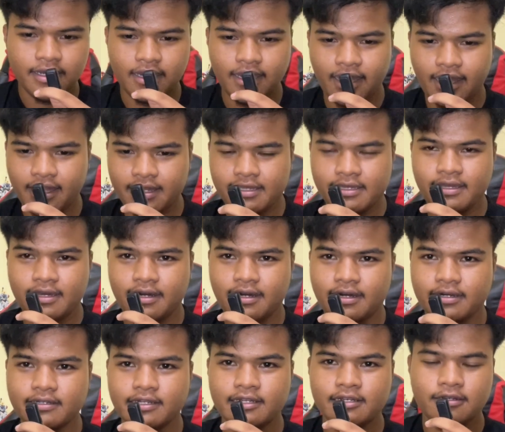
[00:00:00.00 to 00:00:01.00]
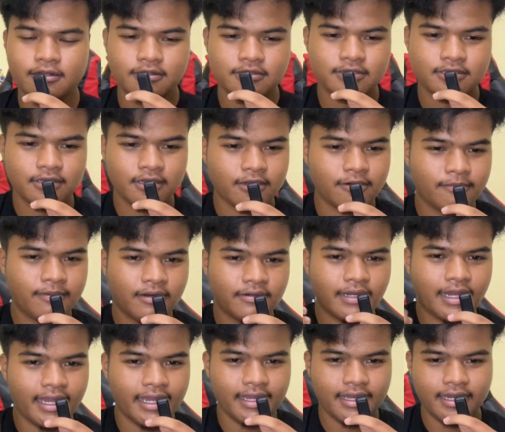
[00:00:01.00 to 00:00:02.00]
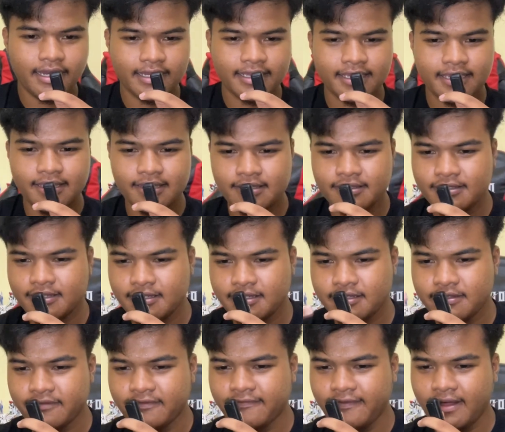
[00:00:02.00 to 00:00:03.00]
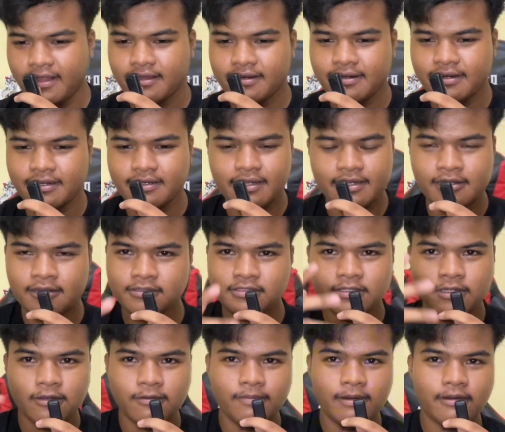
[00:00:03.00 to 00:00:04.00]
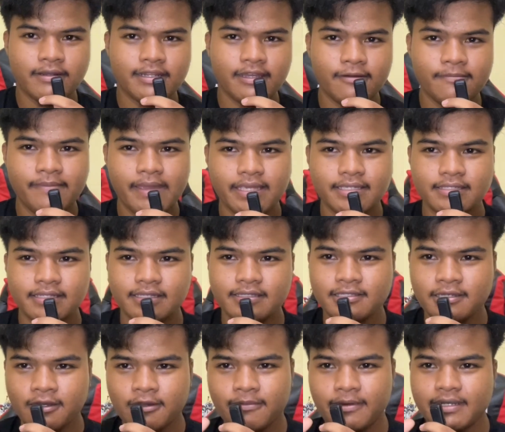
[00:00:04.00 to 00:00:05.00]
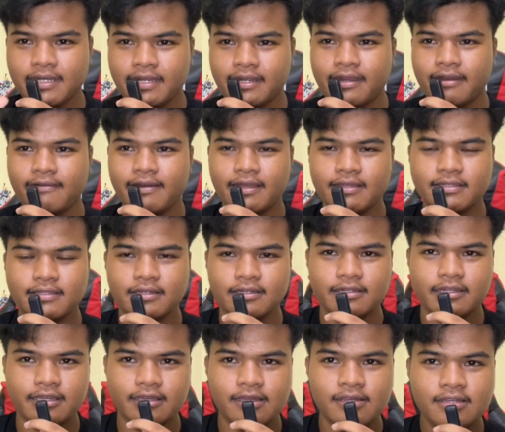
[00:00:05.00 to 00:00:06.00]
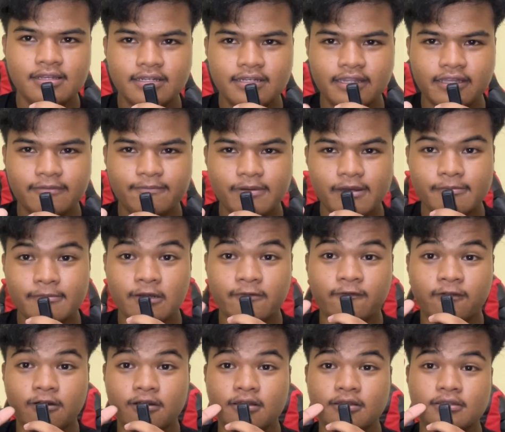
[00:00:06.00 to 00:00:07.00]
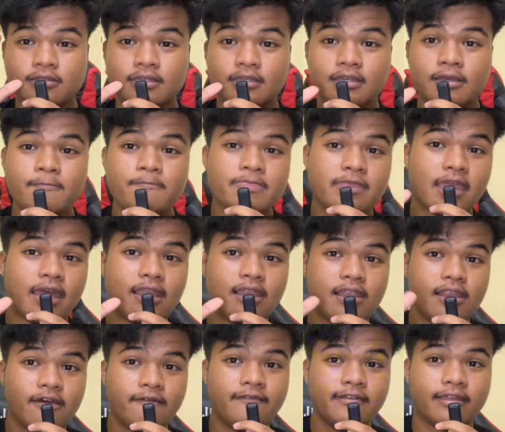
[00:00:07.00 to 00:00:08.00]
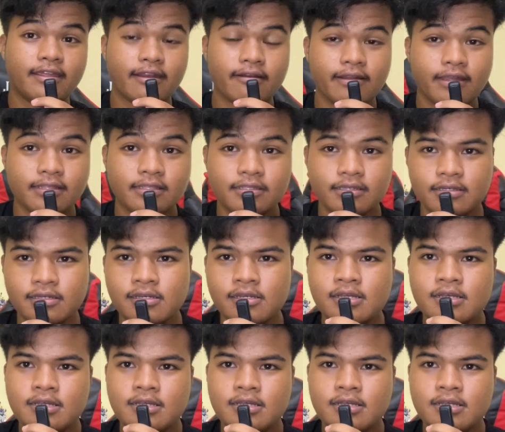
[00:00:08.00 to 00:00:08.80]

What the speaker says: Igar. They not talk about Achilles, Valkyrie. They not talk about their base. They talk about their character. They pretty much focusing and love the character